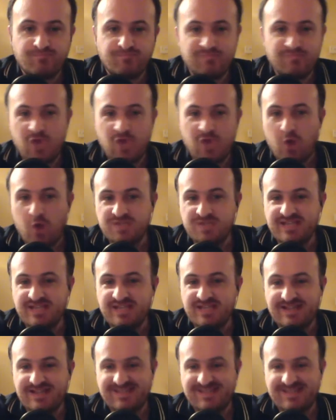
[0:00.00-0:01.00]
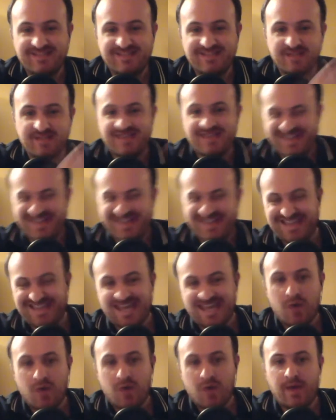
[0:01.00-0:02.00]
They always need that to take the
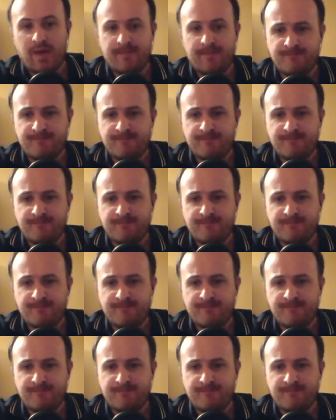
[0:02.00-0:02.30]
heat away.